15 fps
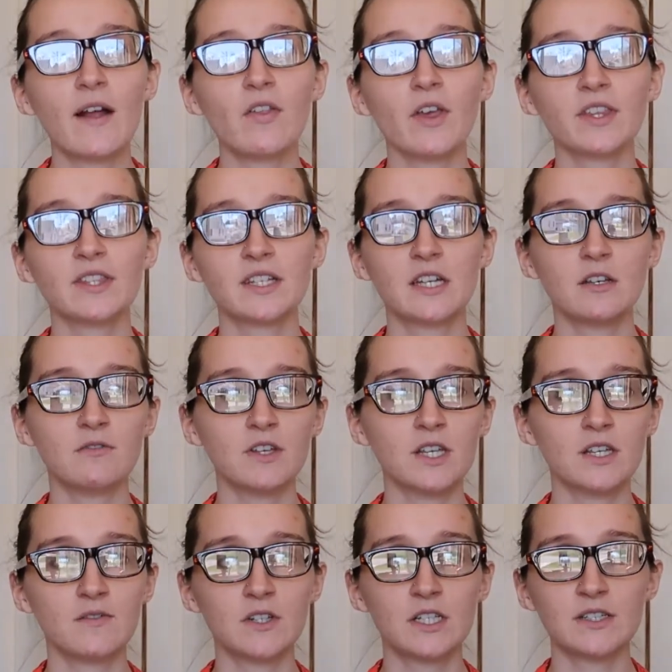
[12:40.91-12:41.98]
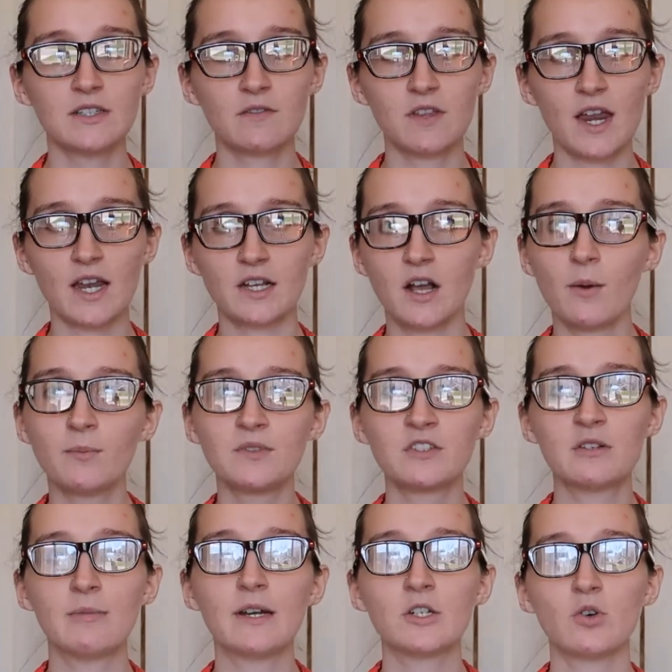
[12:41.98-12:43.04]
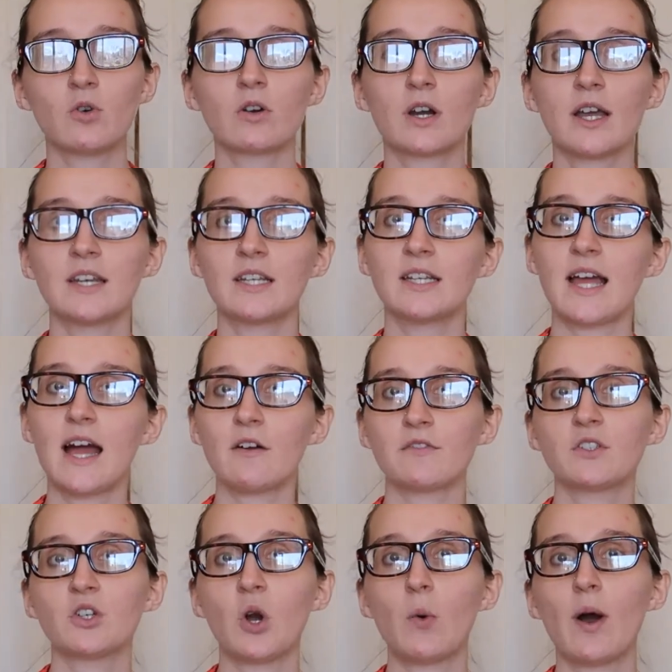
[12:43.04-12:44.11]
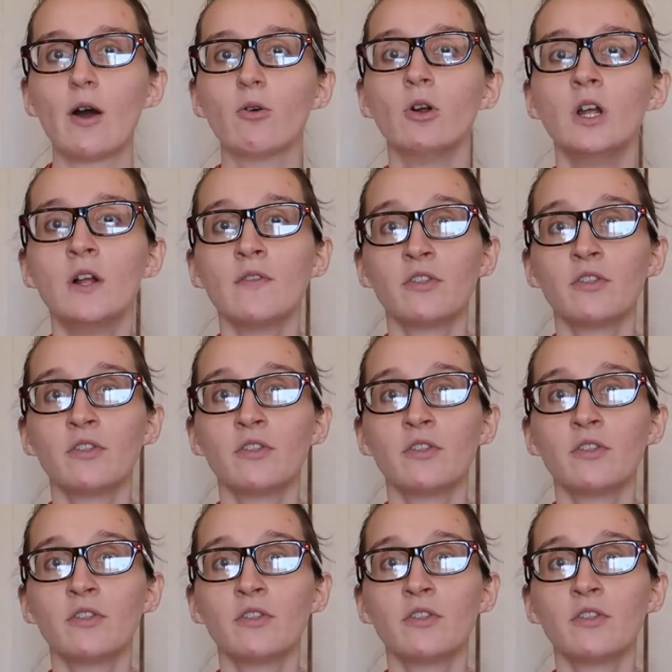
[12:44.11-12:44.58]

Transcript: I like the convenience of that it comes to my door. I didn't have to go out.